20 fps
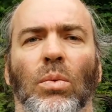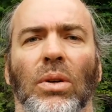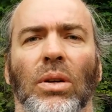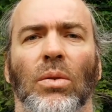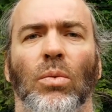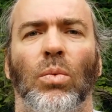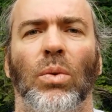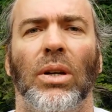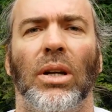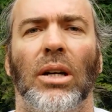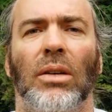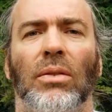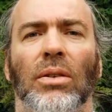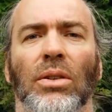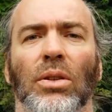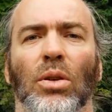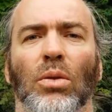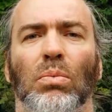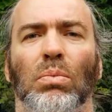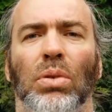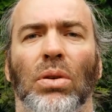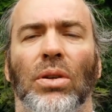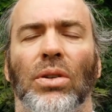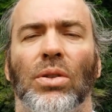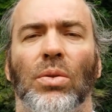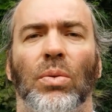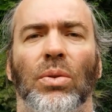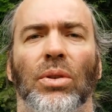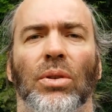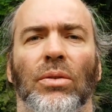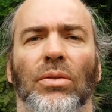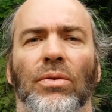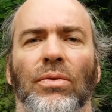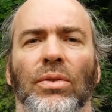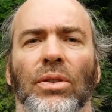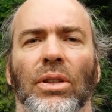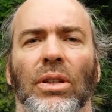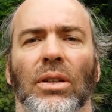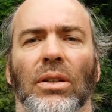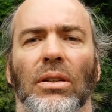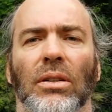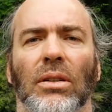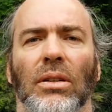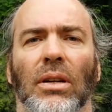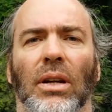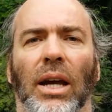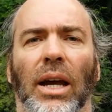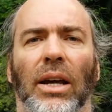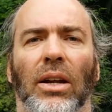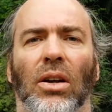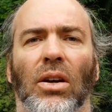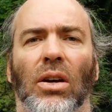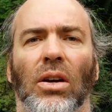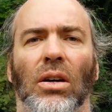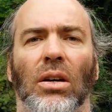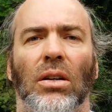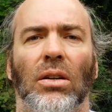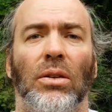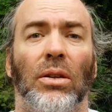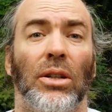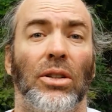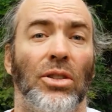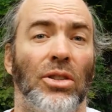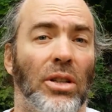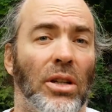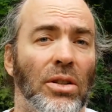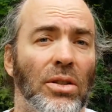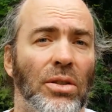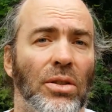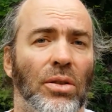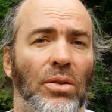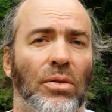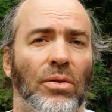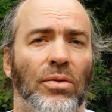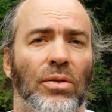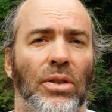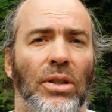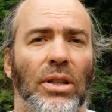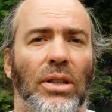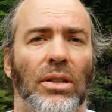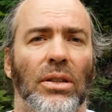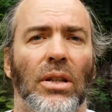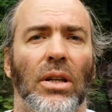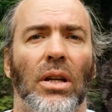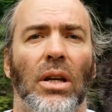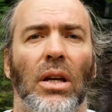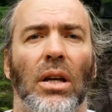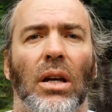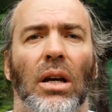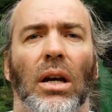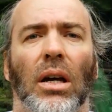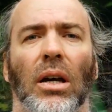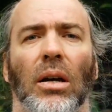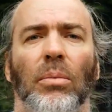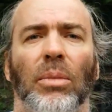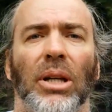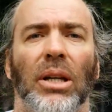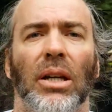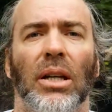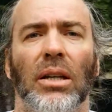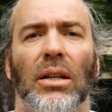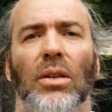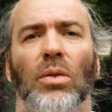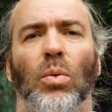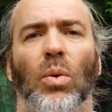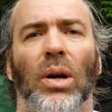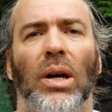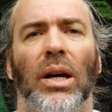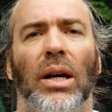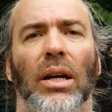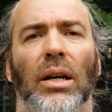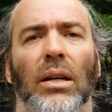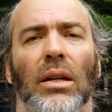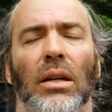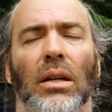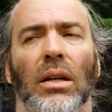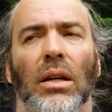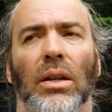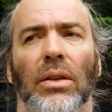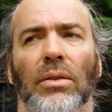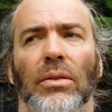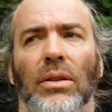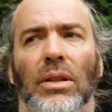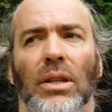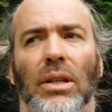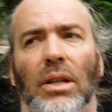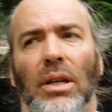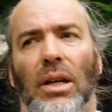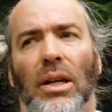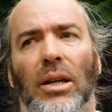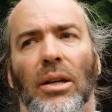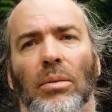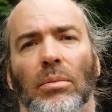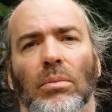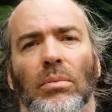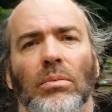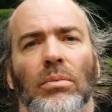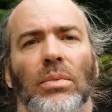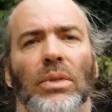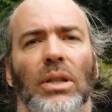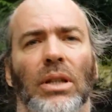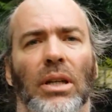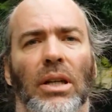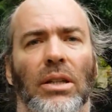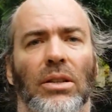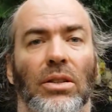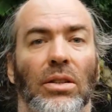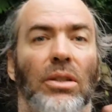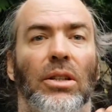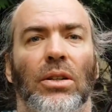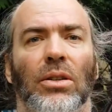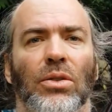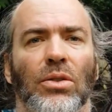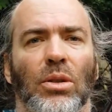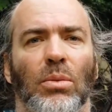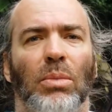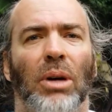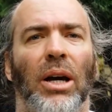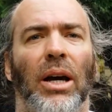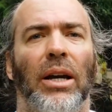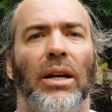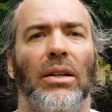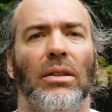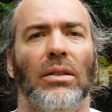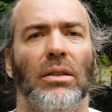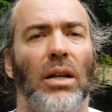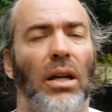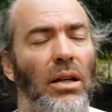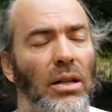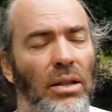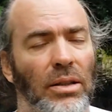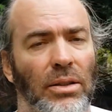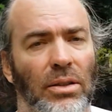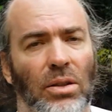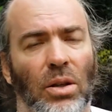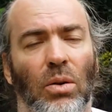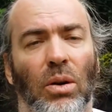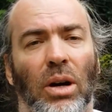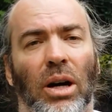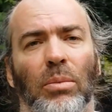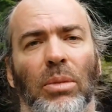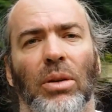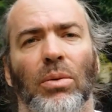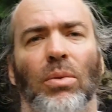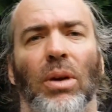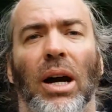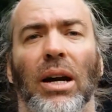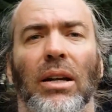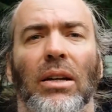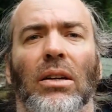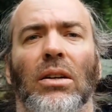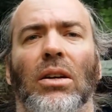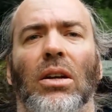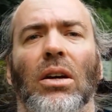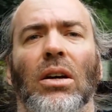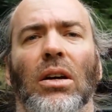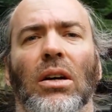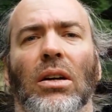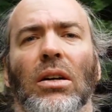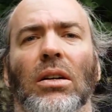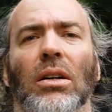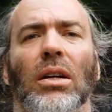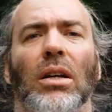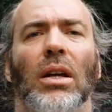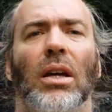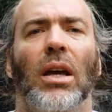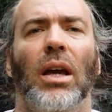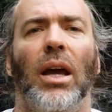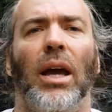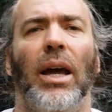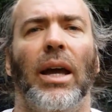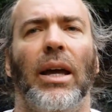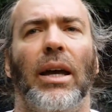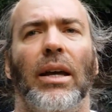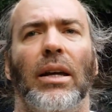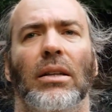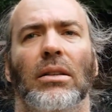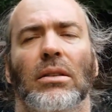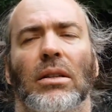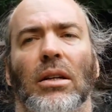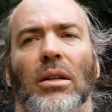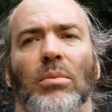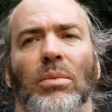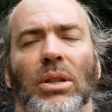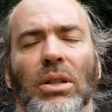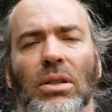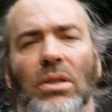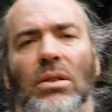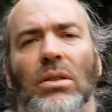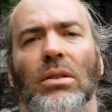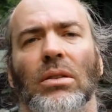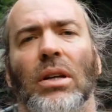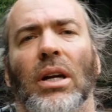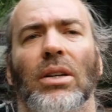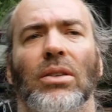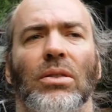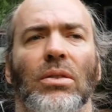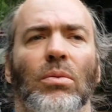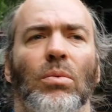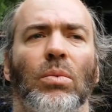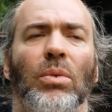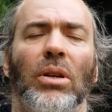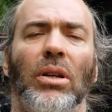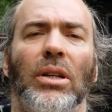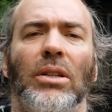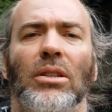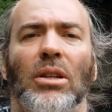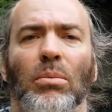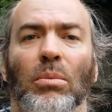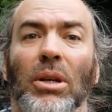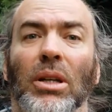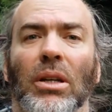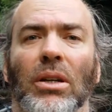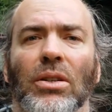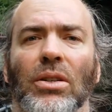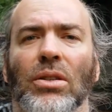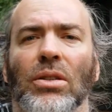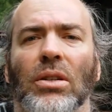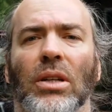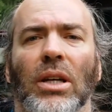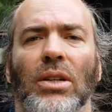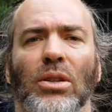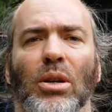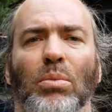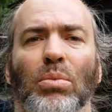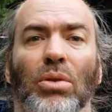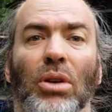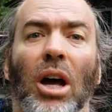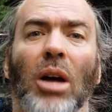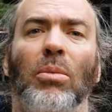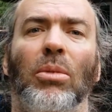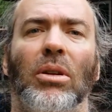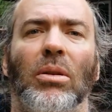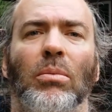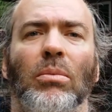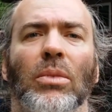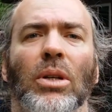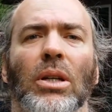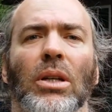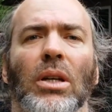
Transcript: Whenever you push with your foot at all or adjust your foot in any way, it steers the bike. So I'll be riding along, and this has really diminished as a problem